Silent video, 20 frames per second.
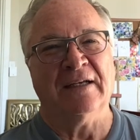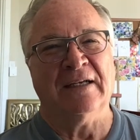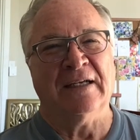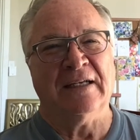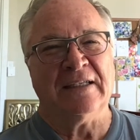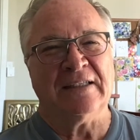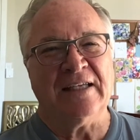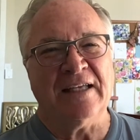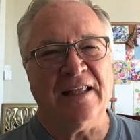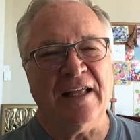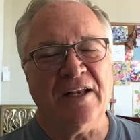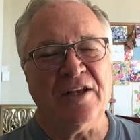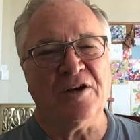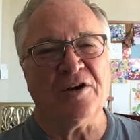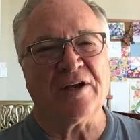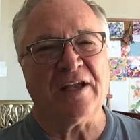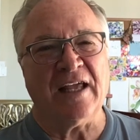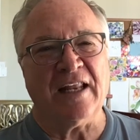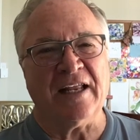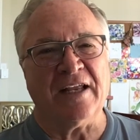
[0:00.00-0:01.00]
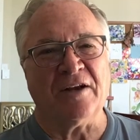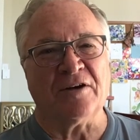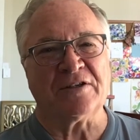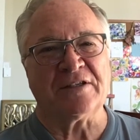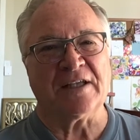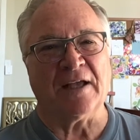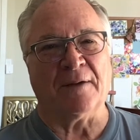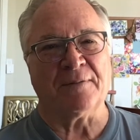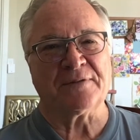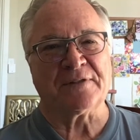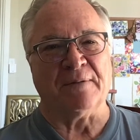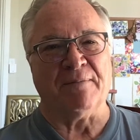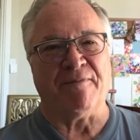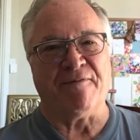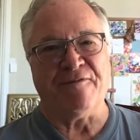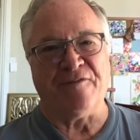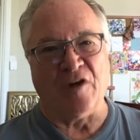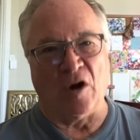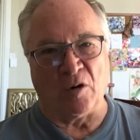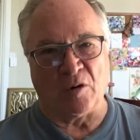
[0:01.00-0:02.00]
See, then you're getting yourself some
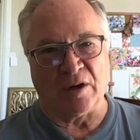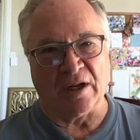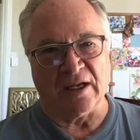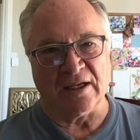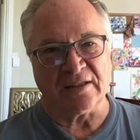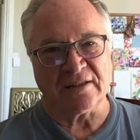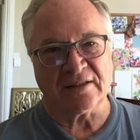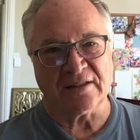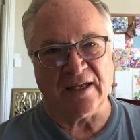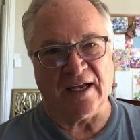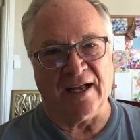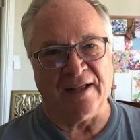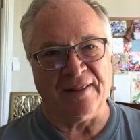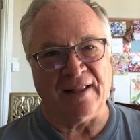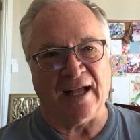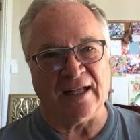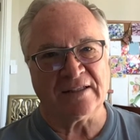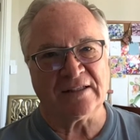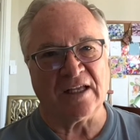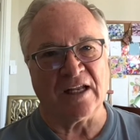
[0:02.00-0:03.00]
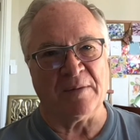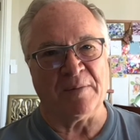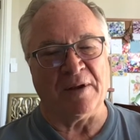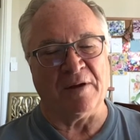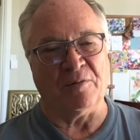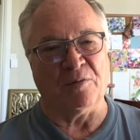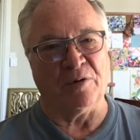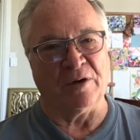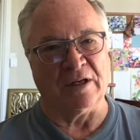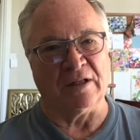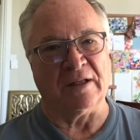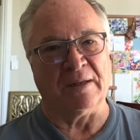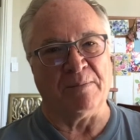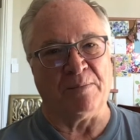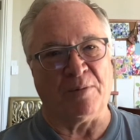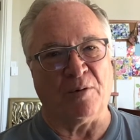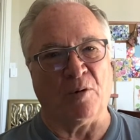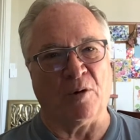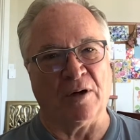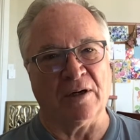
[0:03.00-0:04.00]
focus, and that's going to be real
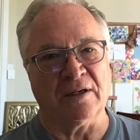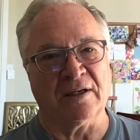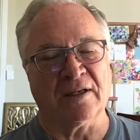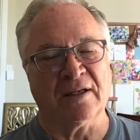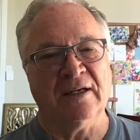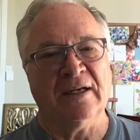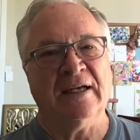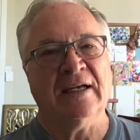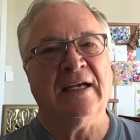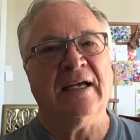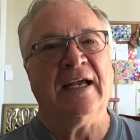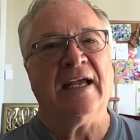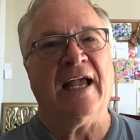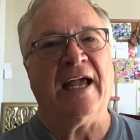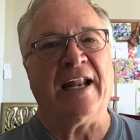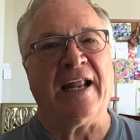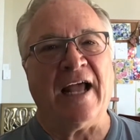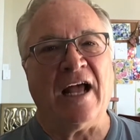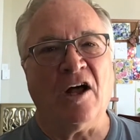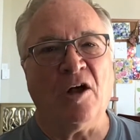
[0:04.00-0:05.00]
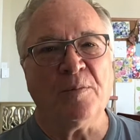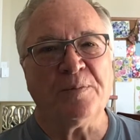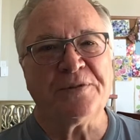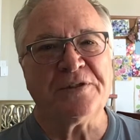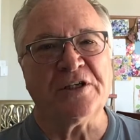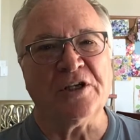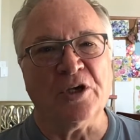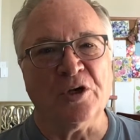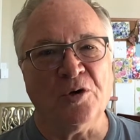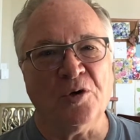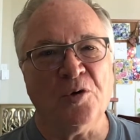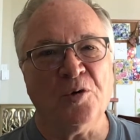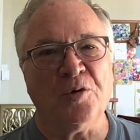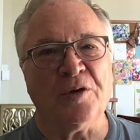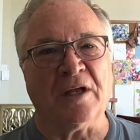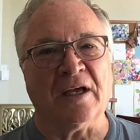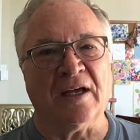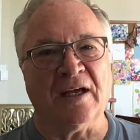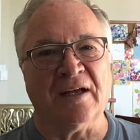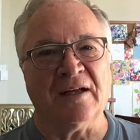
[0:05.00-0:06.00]
important. It helps you
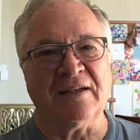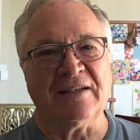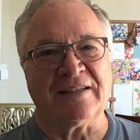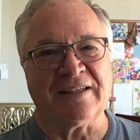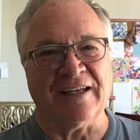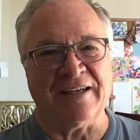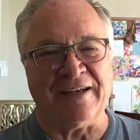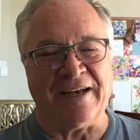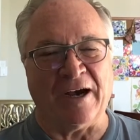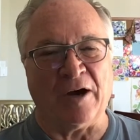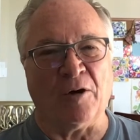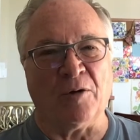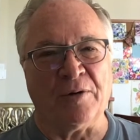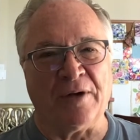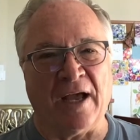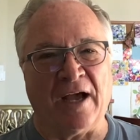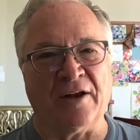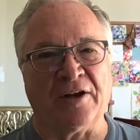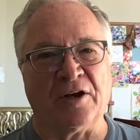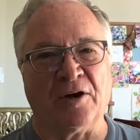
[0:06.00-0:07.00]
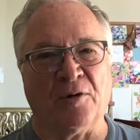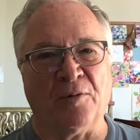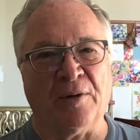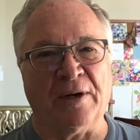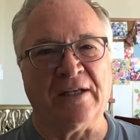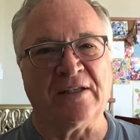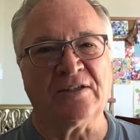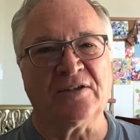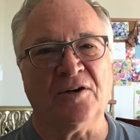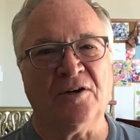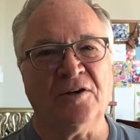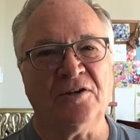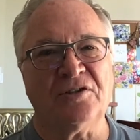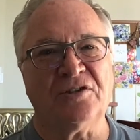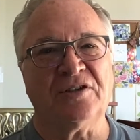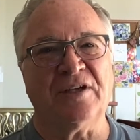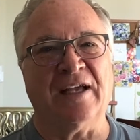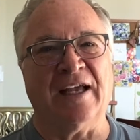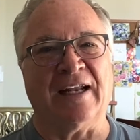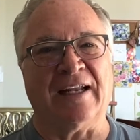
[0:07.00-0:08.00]
to narrow down your
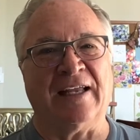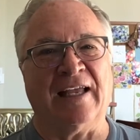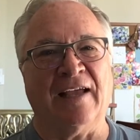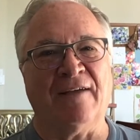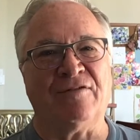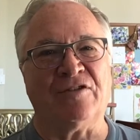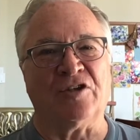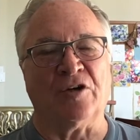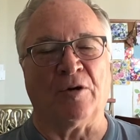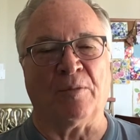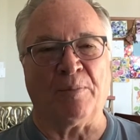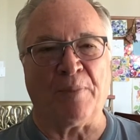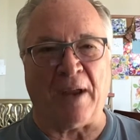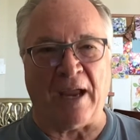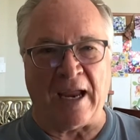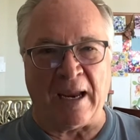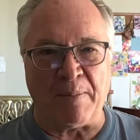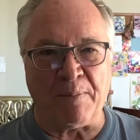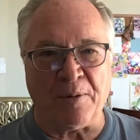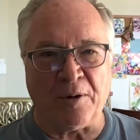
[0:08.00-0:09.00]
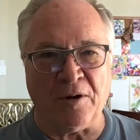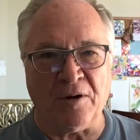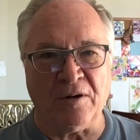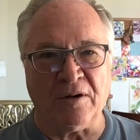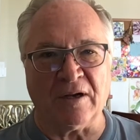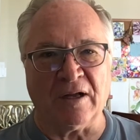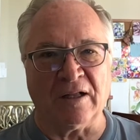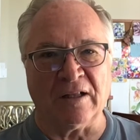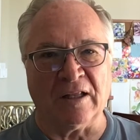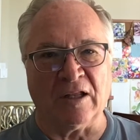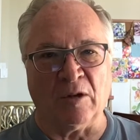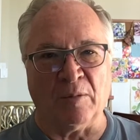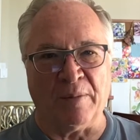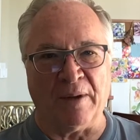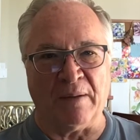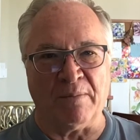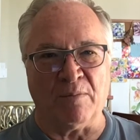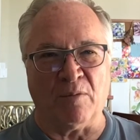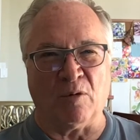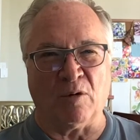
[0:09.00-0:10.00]
research. It gives your paper a little
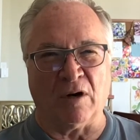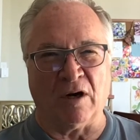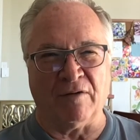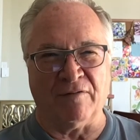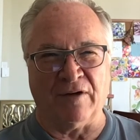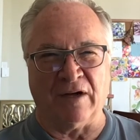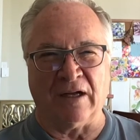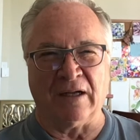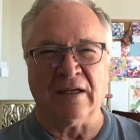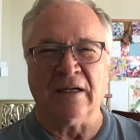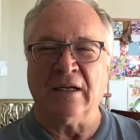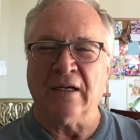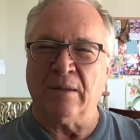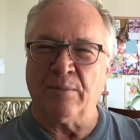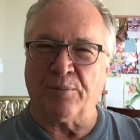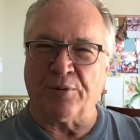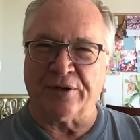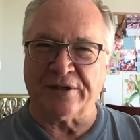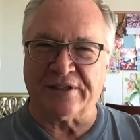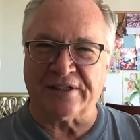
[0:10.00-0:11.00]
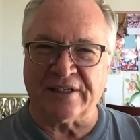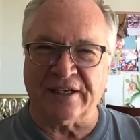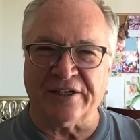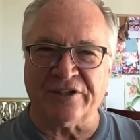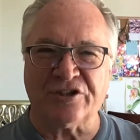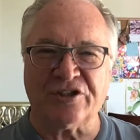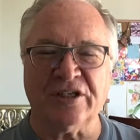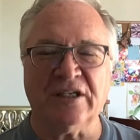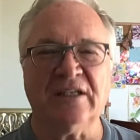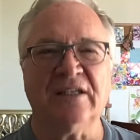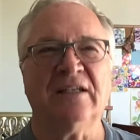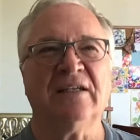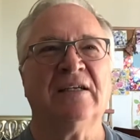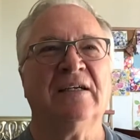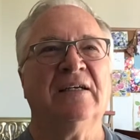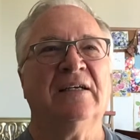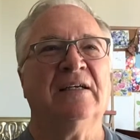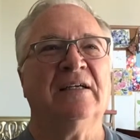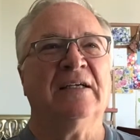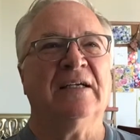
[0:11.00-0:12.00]
bit more of a precision.
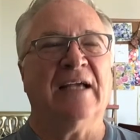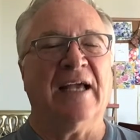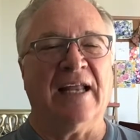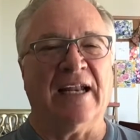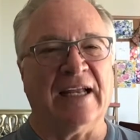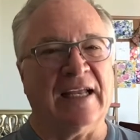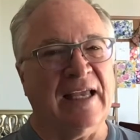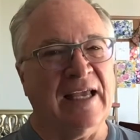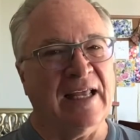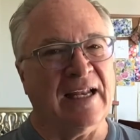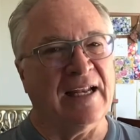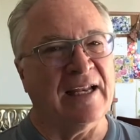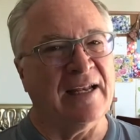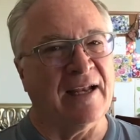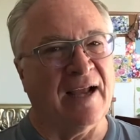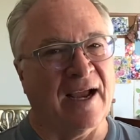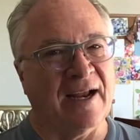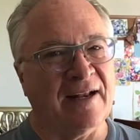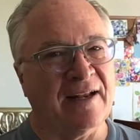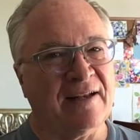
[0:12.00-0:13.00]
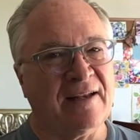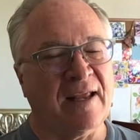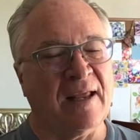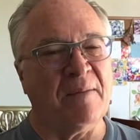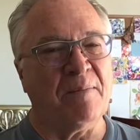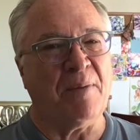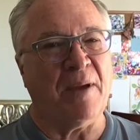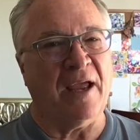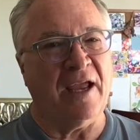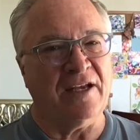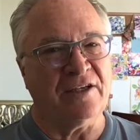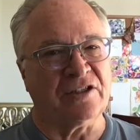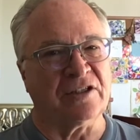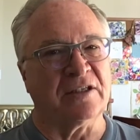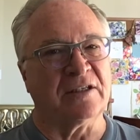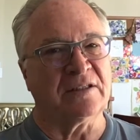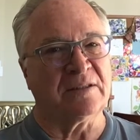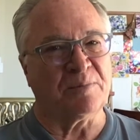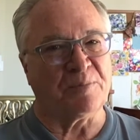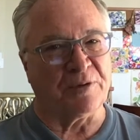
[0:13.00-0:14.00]
And again, in 9 to 10
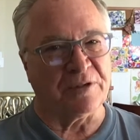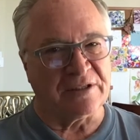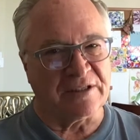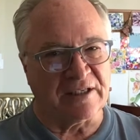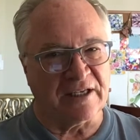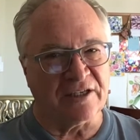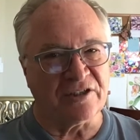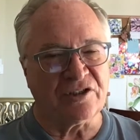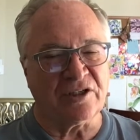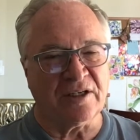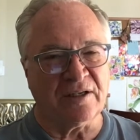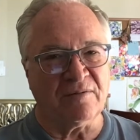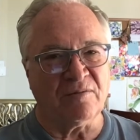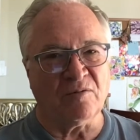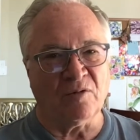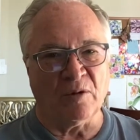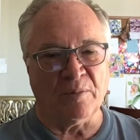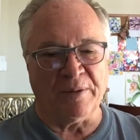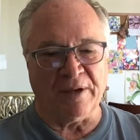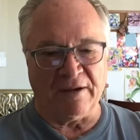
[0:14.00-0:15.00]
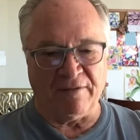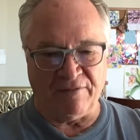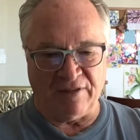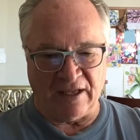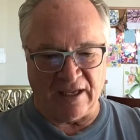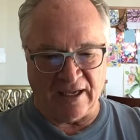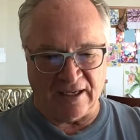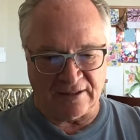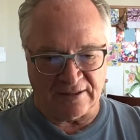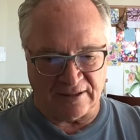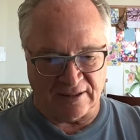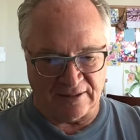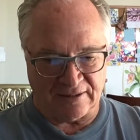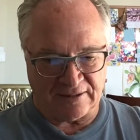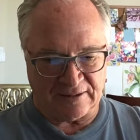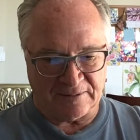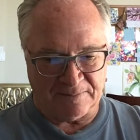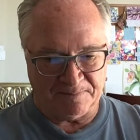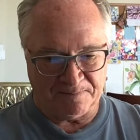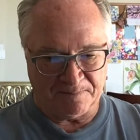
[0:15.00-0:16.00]
pages, precision will be of the essence.